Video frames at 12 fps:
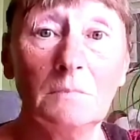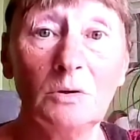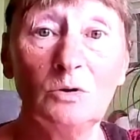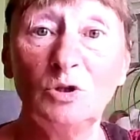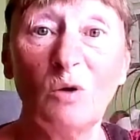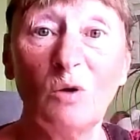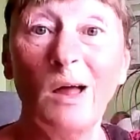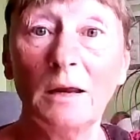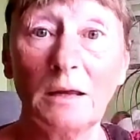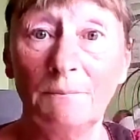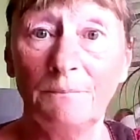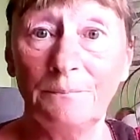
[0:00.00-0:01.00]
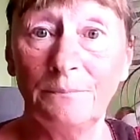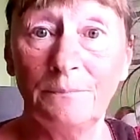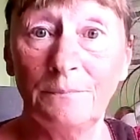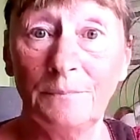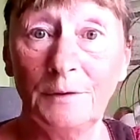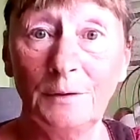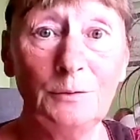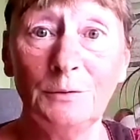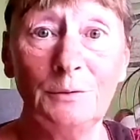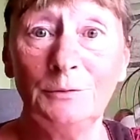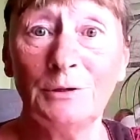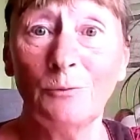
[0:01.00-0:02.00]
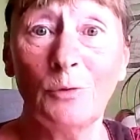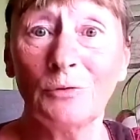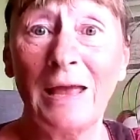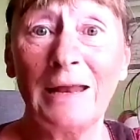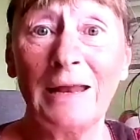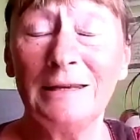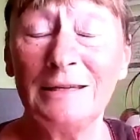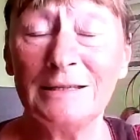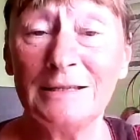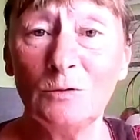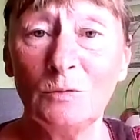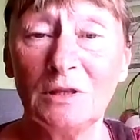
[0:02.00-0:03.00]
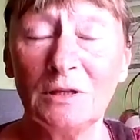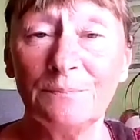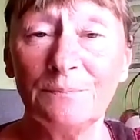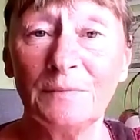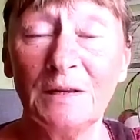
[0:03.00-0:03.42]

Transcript: who don't like them, who don't want anything to do with them.